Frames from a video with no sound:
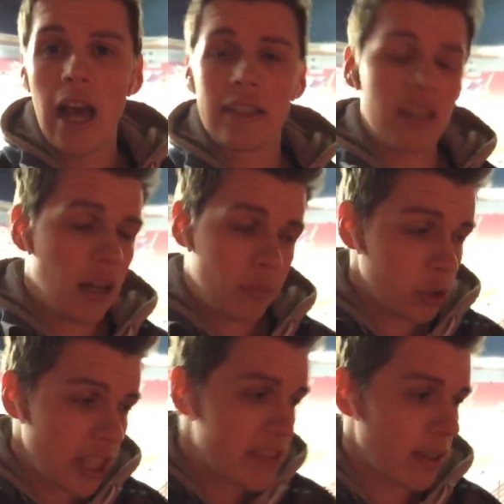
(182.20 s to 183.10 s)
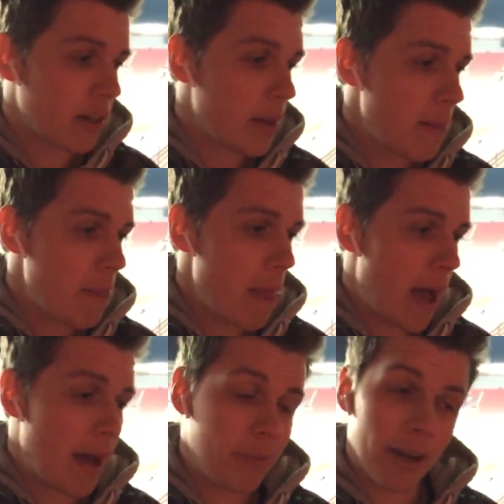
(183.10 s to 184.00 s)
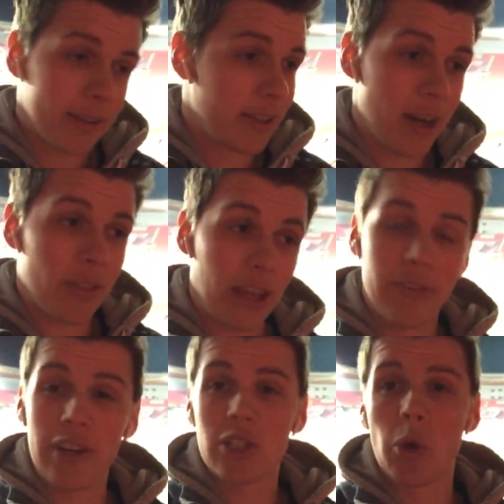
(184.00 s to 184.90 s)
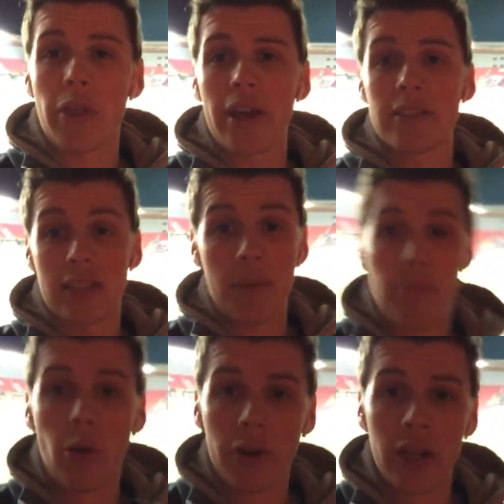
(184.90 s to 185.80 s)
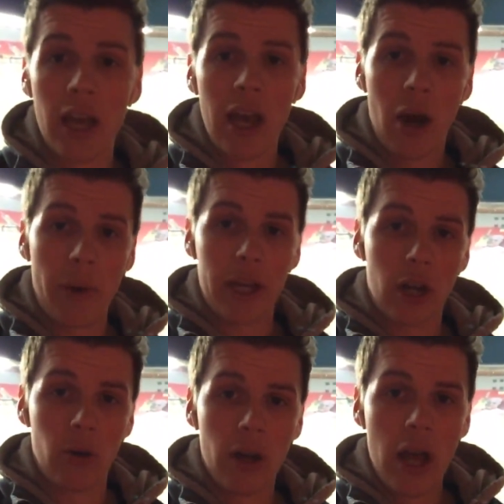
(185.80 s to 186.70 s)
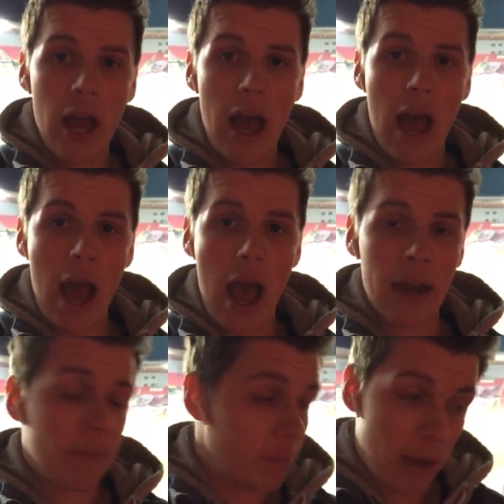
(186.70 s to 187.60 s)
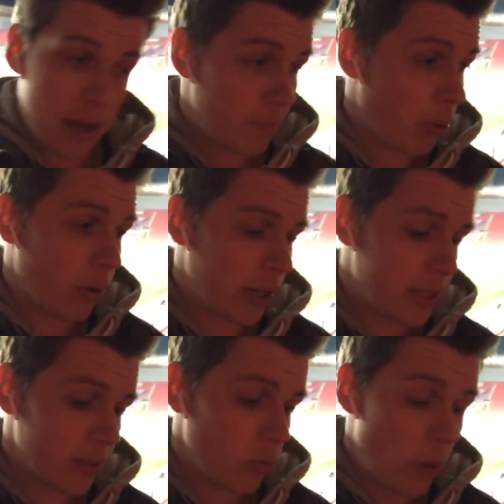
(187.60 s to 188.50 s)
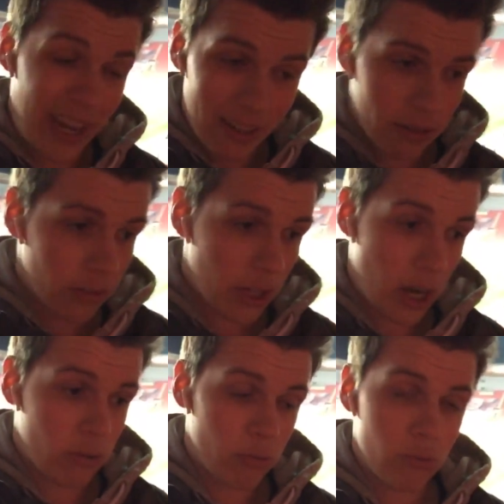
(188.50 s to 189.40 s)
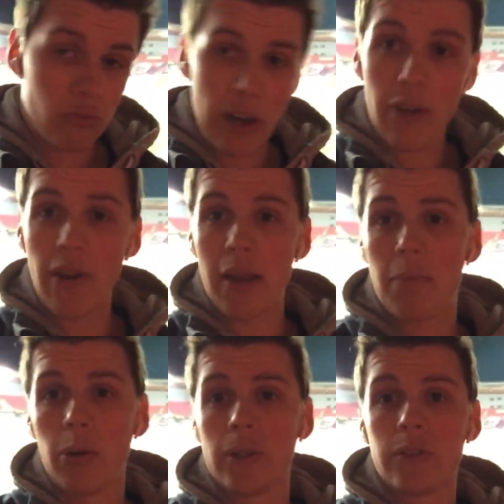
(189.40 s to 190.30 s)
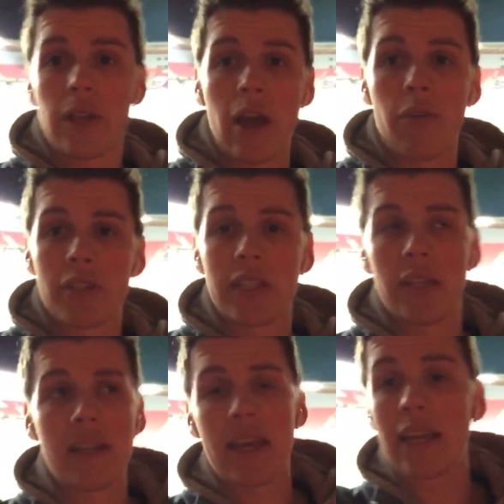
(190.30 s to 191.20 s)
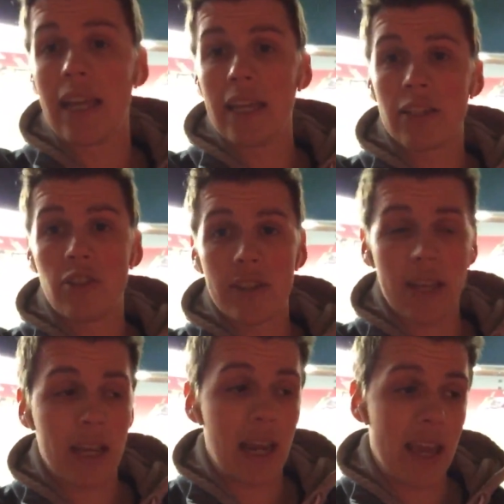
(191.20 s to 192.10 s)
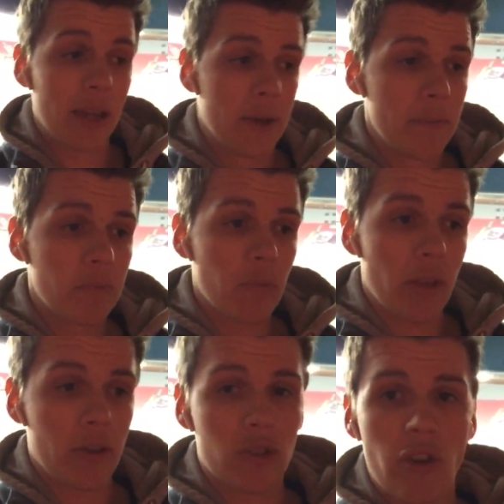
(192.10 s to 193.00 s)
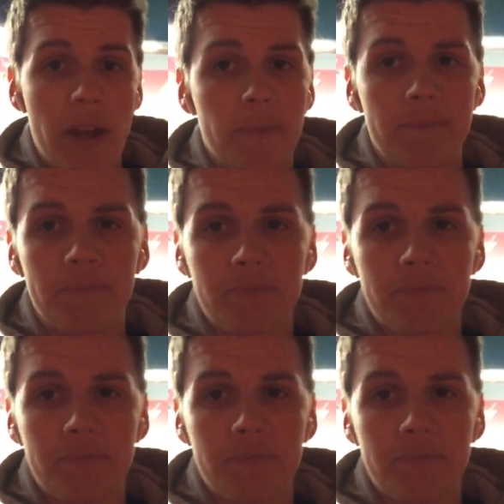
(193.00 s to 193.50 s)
and was decent. But, thankfully he scored that. It's an important away goal and an important win, really, really important to take a lead into the second leg. That was great.